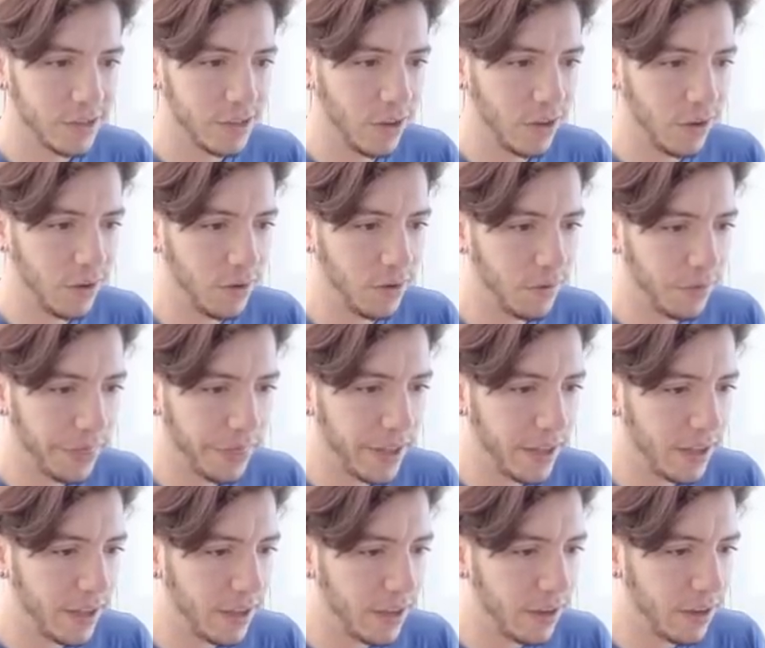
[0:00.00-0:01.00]
So
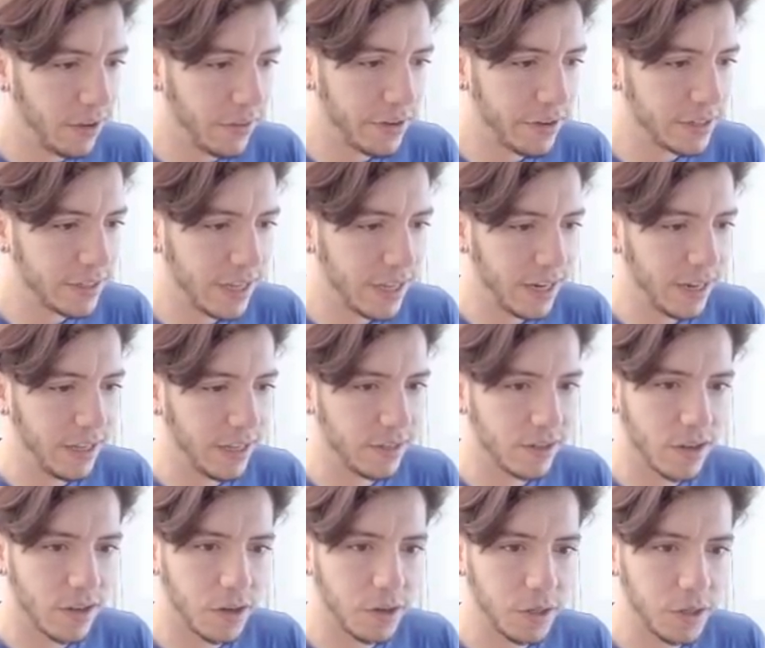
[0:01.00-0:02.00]
the other
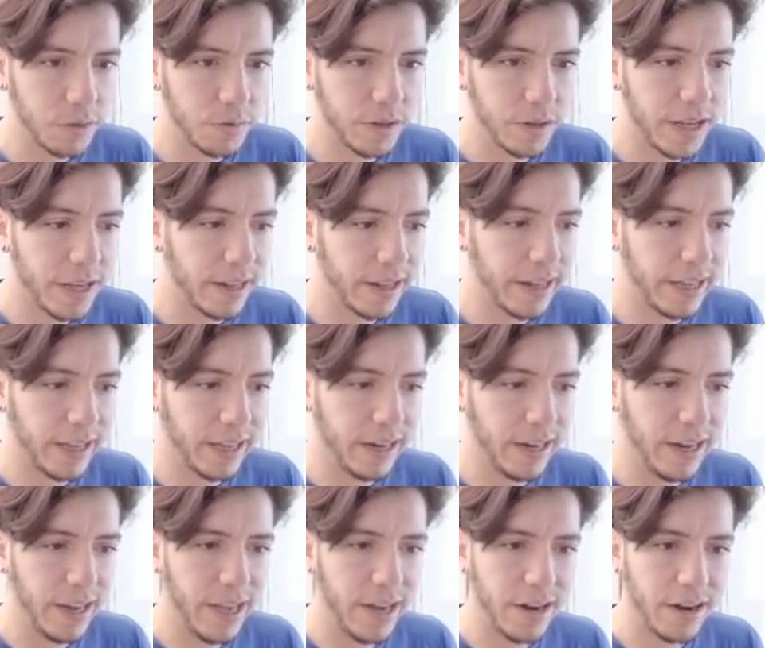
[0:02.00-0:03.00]
settings coat, you will add like a
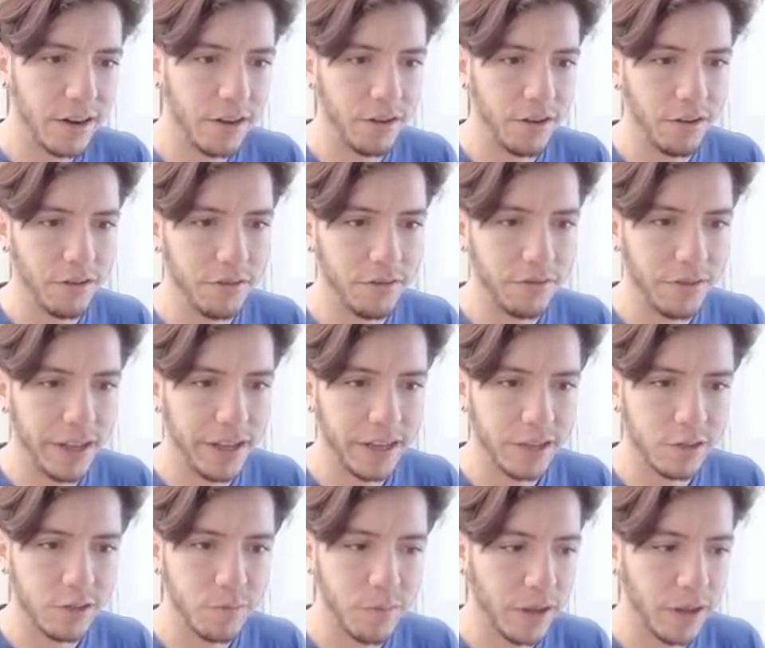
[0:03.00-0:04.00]
layer of
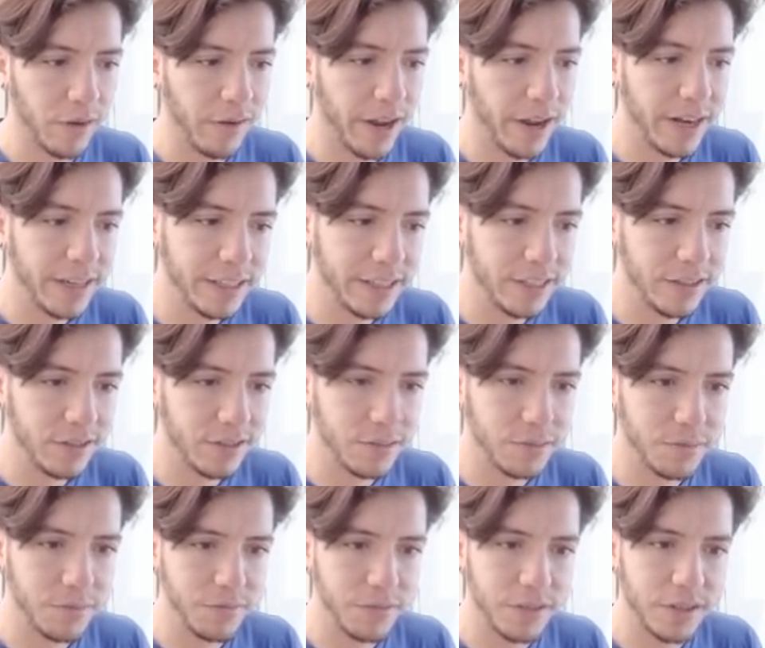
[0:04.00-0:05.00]
like specularity on
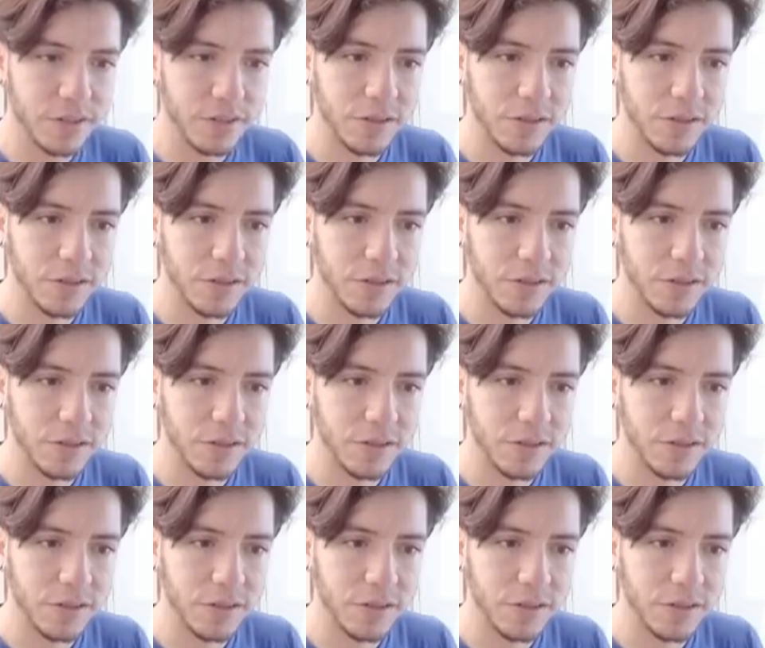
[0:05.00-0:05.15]
top of it.